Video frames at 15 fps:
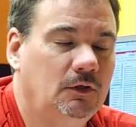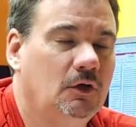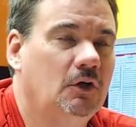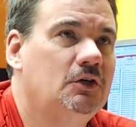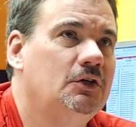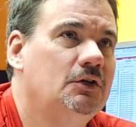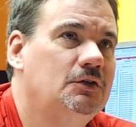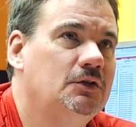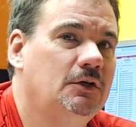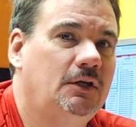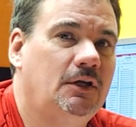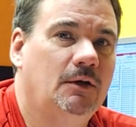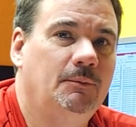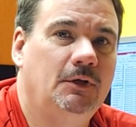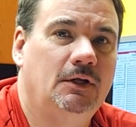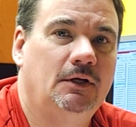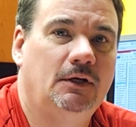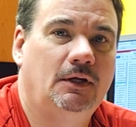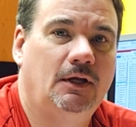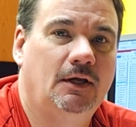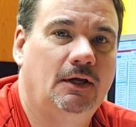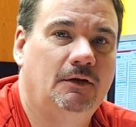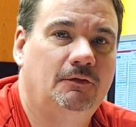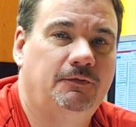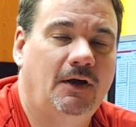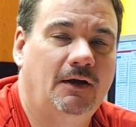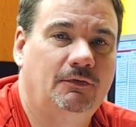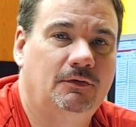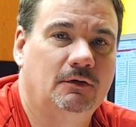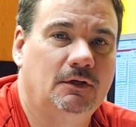cooks usually come in at
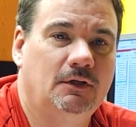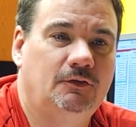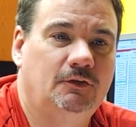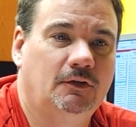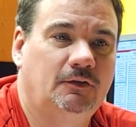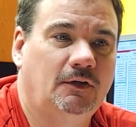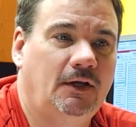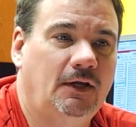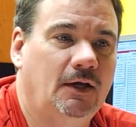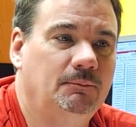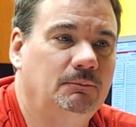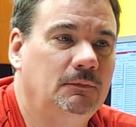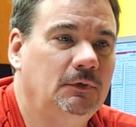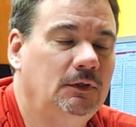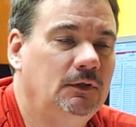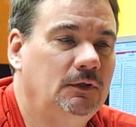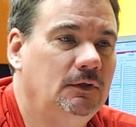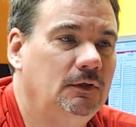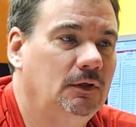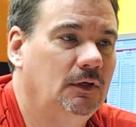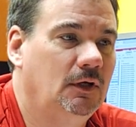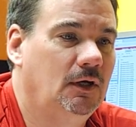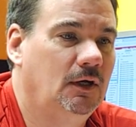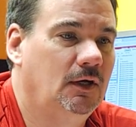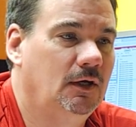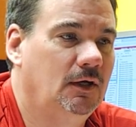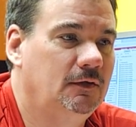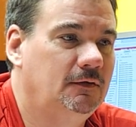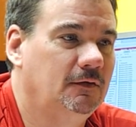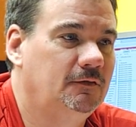5:30, 6
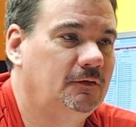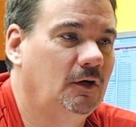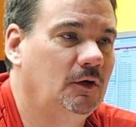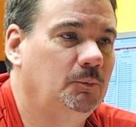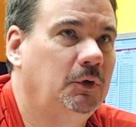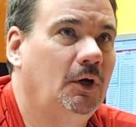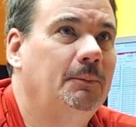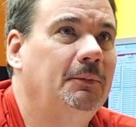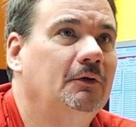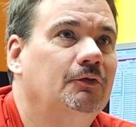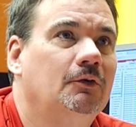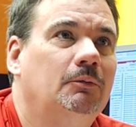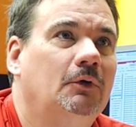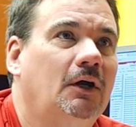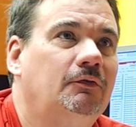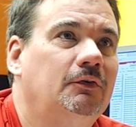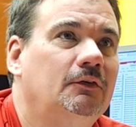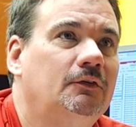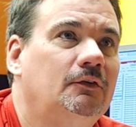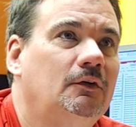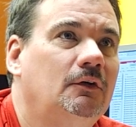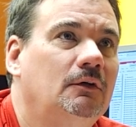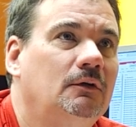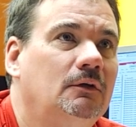a.m. To start prepping for breakfast.